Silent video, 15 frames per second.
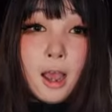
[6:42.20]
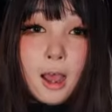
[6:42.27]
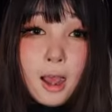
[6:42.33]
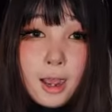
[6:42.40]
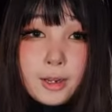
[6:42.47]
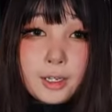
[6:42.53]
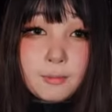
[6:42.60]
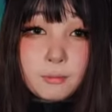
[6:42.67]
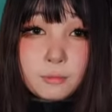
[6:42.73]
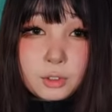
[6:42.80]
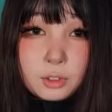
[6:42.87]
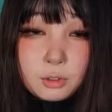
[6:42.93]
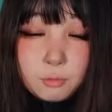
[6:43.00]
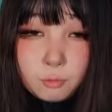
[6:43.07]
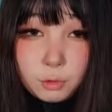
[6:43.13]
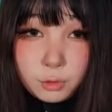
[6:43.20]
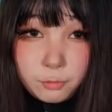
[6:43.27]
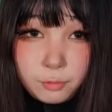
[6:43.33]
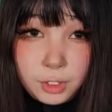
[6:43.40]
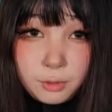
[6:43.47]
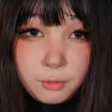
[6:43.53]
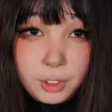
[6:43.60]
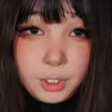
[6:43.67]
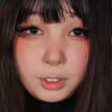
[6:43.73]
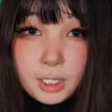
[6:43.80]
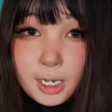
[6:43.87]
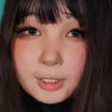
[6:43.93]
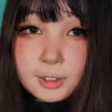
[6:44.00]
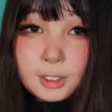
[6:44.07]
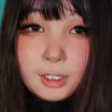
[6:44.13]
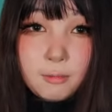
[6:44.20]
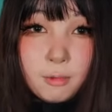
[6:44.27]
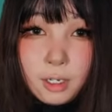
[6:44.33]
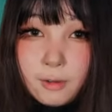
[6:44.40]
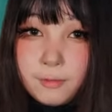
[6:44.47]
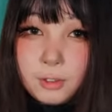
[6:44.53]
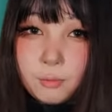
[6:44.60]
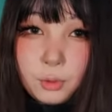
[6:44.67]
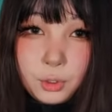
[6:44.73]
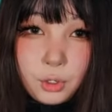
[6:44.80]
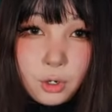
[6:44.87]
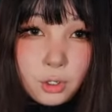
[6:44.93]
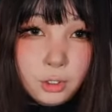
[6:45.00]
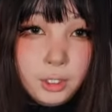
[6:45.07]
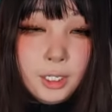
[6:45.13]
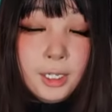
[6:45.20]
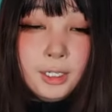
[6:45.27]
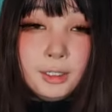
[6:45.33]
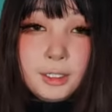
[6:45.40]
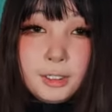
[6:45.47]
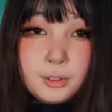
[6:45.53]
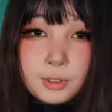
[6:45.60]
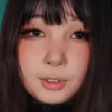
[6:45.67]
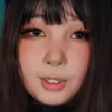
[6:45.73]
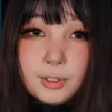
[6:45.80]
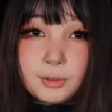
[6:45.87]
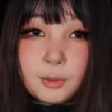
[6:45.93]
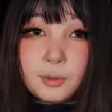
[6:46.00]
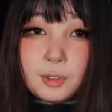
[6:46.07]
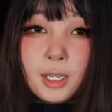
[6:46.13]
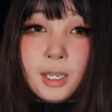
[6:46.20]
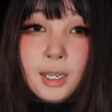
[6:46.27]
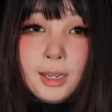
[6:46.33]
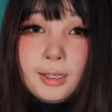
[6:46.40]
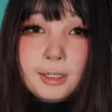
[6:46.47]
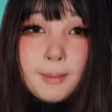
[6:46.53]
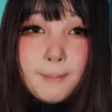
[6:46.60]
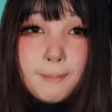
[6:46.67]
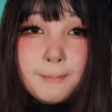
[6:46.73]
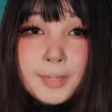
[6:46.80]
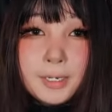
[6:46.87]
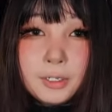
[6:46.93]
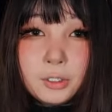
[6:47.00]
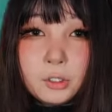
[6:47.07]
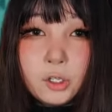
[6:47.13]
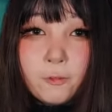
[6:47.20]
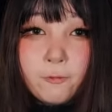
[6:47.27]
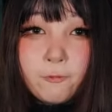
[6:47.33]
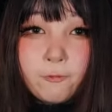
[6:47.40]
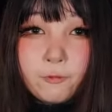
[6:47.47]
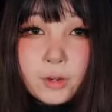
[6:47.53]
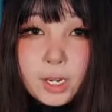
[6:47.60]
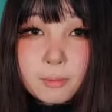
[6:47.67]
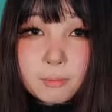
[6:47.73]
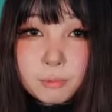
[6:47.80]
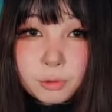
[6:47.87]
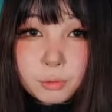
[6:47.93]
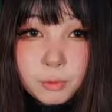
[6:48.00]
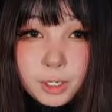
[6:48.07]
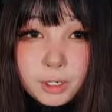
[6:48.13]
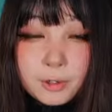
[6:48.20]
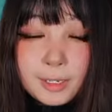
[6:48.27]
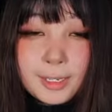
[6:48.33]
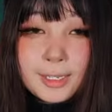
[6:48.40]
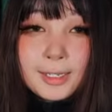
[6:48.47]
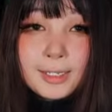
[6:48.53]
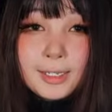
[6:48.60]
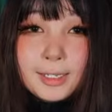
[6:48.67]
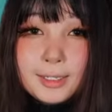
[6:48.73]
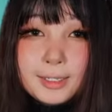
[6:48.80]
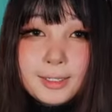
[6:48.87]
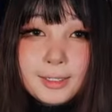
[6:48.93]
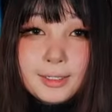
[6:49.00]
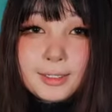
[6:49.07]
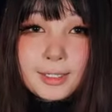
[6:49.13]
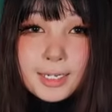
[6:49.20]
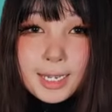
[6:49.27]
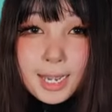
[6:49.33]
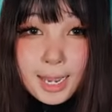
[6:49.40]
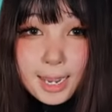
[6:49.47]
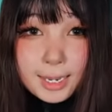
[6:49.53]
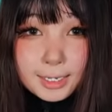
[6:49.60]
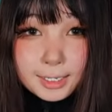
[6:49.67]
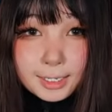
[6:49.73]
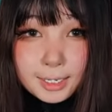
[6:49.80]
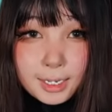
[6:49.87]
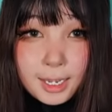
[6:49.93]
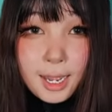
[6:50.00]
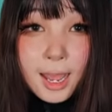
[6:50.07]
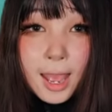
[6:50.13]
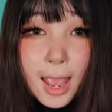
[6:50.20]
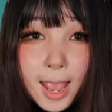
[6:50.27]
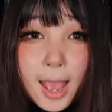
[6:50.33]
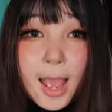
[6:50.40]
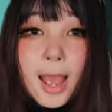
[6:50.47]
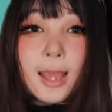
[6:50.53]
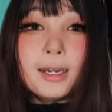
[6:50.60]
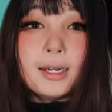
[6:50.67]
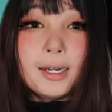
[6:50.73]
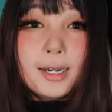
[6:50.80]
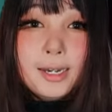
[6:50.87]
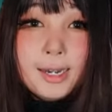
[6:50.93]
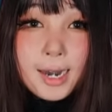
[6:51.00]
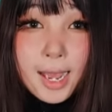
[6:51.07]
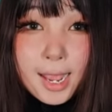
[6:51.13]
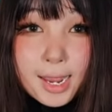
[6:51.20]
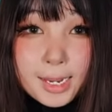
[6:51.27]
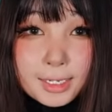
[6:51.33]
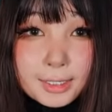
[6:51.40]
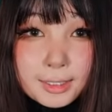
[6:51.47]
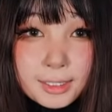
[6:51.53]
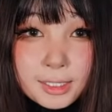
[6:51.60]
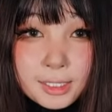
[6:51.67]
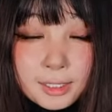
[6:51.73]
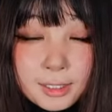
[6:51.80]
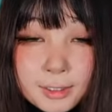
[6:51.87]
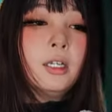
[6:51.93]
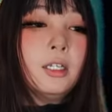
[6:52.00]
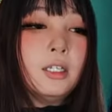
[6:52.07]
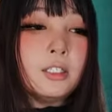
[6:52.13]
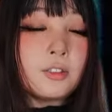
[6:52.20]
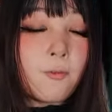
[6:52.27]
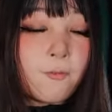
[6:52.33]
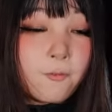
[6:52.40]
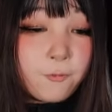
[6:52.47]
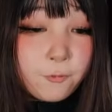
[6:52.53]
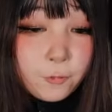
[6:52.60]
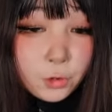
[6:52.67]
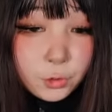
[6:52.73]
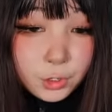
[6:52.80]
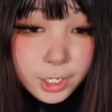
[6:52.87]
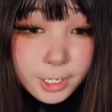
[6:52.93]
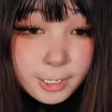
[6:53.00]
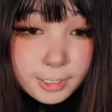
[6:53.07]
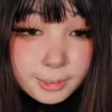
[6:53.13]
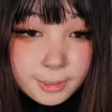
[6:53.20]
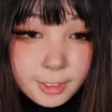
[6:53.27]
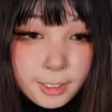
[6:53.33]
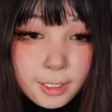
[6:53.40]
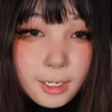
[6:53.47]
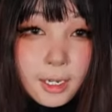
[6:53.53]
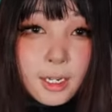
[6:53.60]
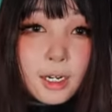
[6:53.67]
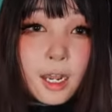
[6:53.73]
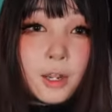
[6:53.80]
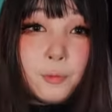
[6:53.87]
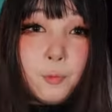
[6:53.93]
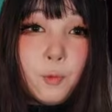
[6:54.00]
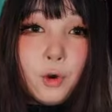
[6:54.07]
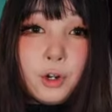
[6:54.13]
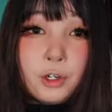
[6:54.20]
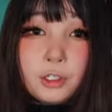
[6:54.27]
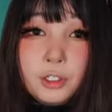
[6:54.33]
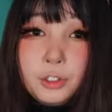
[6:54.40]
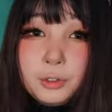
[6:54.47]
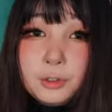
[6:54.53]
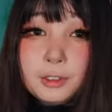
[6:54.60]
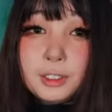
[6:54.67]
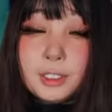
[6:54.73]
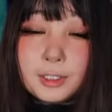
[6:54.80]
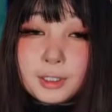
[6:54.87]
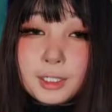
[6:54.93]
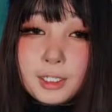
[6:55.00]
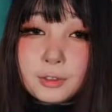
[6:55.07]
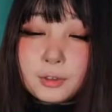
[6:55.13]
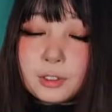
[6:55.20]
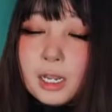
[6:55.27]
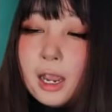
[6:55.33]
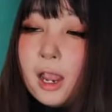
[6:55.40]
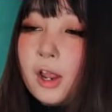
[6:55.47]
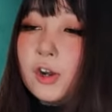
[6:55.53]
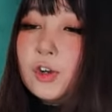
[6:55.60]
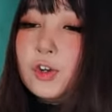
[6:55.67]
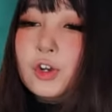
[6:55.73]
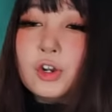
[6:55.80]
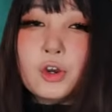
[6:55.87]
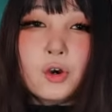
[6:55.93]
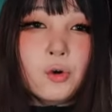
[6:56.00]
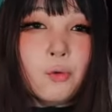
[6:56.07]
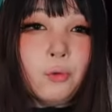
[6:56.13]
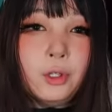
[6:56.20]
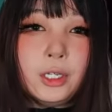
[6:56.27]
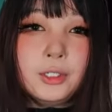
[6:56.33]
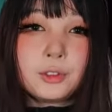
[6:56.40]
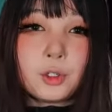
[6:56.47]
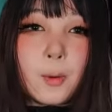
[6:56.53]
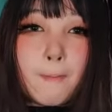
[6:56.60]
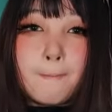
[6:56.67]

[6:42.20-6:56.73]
I am reviewing, testing, whatever you want to call it, these lasers in the middle of February in Canada at night. It is freezing and I want to use these lasers. No laser.